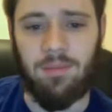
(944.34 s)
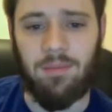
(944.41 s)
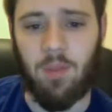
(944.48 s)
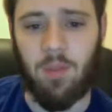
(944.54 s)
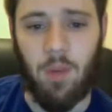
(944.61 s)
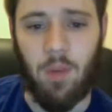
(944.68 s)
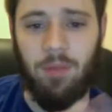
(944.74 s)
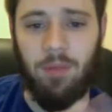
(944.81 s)

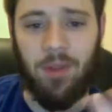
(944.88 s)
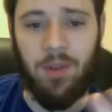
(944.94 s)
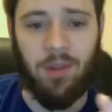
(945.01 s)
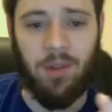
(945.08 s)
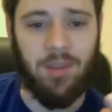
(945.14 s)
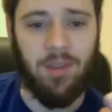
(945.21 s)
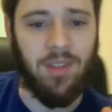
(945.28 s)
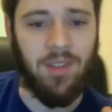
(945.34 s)
Great
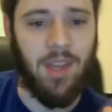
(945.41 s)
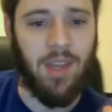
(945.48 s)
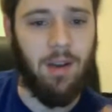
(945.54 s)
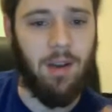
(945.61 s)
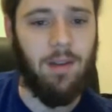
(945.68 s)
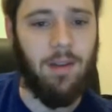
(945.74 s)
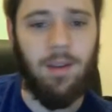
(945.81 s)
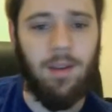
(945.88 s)
resources
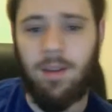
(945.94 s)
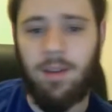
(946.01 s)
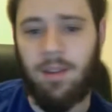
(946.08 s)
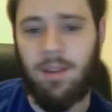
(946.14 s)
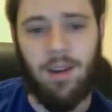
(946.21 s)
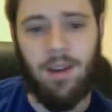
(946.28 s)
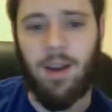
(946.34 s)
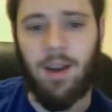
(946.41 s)
there.
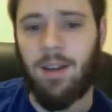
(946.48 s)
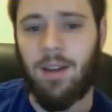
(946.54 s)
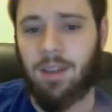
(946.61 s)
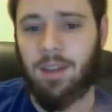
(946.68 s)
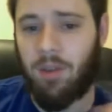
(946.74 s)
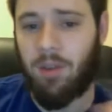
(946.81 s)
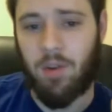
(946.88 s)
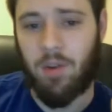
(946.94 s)

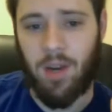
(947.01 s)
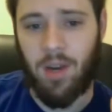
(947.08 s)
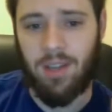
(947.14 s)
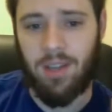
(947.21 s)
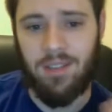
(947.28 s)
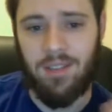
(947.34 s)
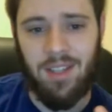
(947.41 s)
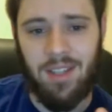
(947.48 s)
Give it a try.
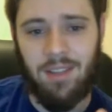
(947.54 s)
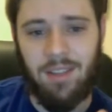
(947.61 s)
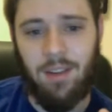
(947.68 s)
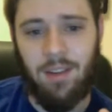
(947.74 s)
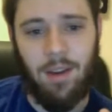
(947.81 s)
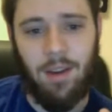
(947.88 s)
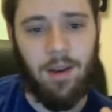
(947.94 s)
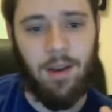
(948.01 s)

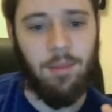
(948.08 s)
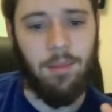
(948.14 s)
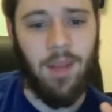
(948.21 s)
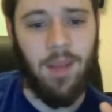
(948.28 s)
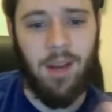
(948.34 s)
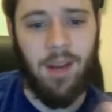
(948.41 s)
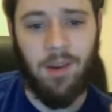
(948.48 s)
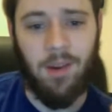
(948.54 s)

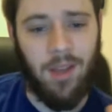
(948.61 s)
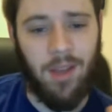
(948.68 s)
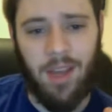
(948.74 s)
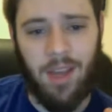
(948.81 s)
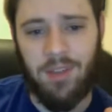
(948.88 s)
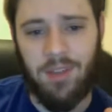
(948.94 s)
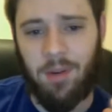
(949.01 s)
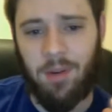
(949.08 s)
And
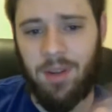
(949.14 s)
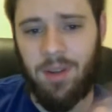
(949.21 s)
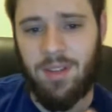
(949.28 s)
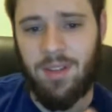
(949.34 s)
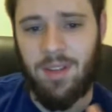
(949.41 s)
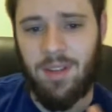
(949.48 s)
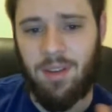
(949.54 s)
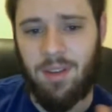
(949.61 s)
as
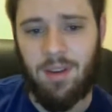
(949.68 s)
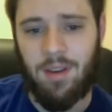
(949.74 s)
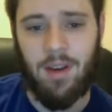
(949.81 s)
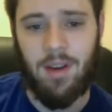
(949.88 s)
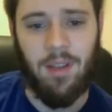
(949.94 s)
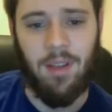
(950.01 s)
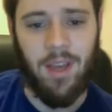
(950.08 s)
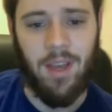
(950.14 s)
always,
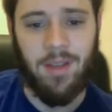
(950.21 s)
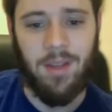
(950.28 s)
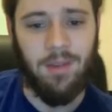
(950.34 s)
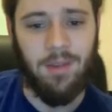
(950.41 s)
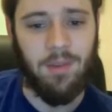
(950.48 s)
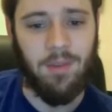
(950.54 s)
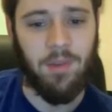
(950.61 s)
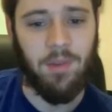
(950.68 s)
like,
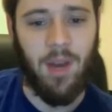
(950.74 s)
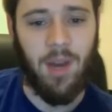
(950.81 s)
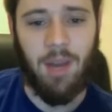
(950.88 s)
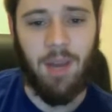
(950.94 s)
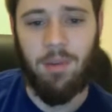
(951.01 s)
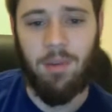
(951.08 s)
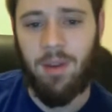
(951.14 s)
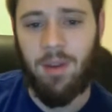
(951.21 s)

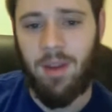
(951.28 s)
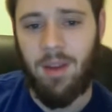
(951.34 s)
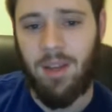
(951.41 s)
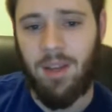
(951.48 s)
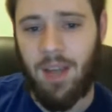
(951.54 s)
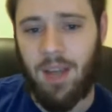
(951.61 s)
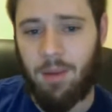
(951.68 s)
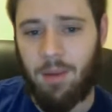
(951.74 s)
subscribe,
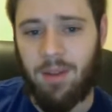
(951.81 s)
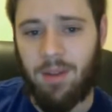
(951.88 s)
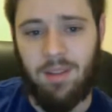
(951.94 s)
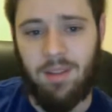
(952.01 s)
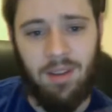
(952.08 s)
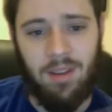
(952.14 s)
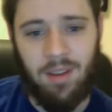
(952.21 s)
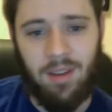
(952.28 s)
comment.
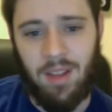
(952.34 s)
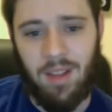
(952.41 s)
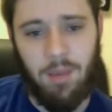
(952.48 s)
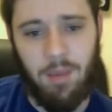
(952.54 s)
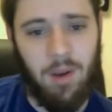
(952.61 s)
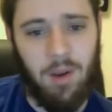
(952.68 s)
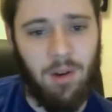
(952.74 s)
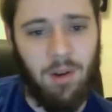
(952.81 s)
Let
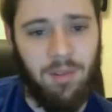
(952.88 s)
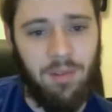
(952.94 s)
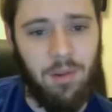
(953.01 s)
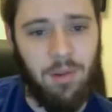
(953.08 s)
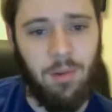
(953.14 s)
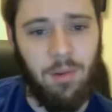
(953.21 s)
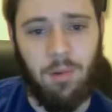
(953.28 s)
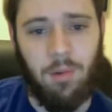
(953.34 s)
me know if
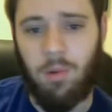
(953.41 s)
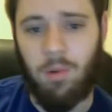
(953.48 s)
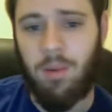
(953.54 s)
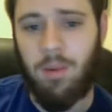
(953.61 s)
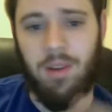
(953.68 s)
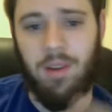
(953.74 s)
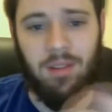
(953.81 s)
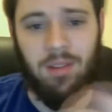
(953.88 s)
you want
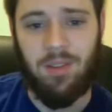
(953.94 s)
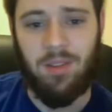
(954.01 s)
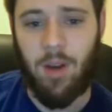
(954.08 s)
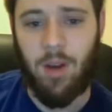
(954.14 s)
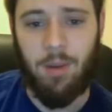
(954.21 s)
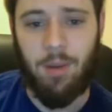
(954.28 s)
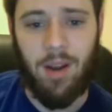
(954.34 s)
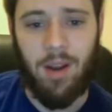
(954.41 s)
me to
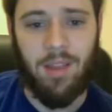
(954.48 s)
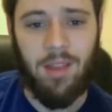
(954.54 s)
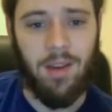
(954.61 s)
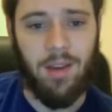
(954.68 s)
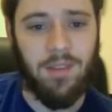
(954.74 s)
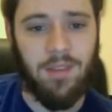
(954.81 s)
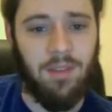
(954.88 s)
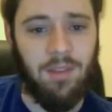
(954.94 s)
talk about anything
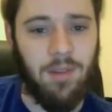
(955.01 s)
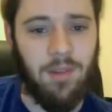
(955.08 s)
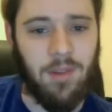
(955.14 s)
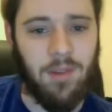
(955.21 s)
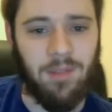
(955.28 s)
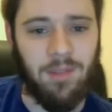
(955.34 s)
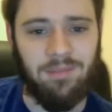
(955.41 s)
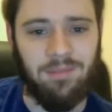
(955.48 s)
else in the
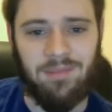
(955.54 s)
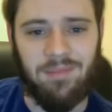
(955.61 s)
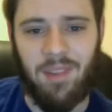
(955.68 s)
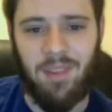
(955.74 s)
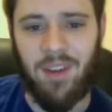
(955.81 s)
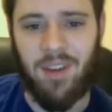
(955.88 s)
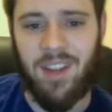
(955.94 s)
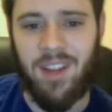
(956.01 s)
future.
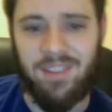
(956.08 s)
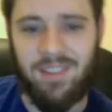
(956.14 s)
Have a good night.